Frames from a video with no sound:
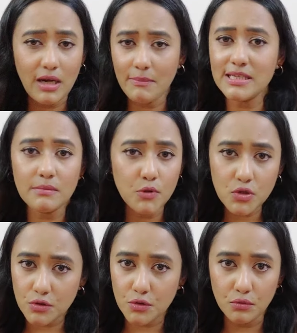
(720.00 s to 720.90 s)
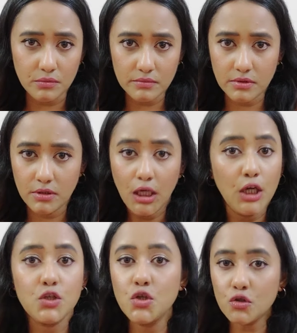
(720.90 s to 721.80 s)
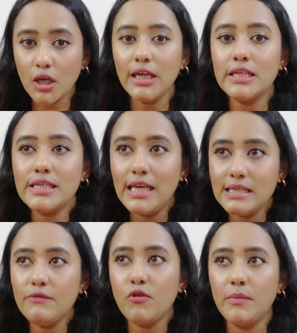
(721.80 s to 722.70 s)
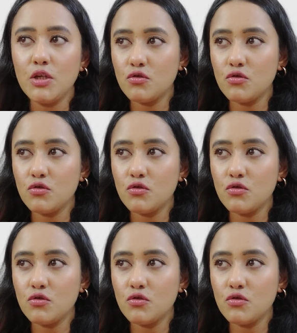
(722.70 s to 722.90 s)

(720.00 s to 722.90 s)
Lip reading: what am I supposed to do? Do you think it is easy for me